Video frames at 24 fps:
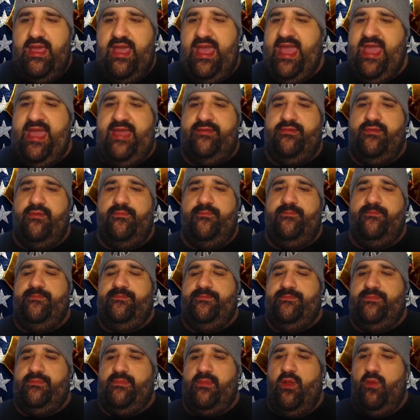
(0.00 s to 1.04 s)
And
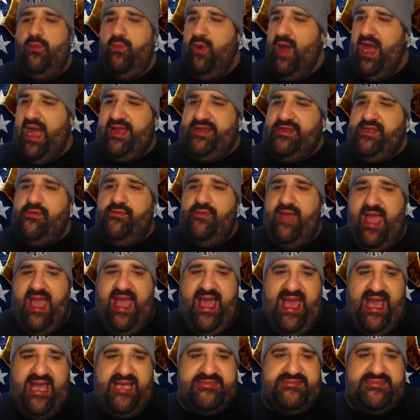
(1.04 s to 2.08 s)
why do you
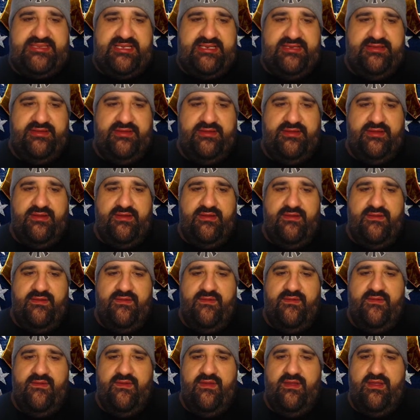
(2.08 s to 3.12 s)
ask?
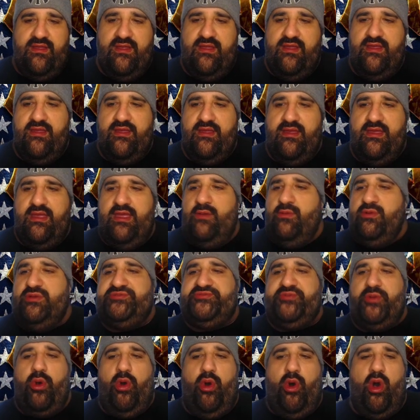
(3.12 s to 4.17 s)
It
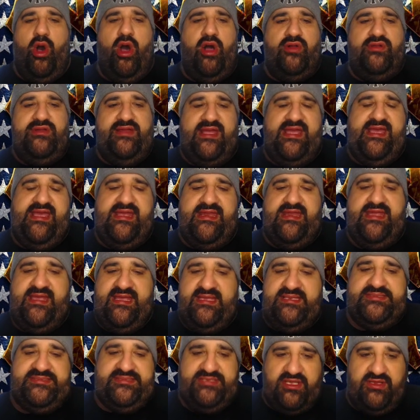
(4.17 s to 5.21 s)
was all in
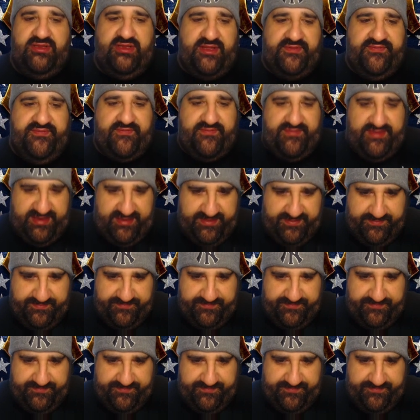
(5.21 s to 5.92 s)
his delivery.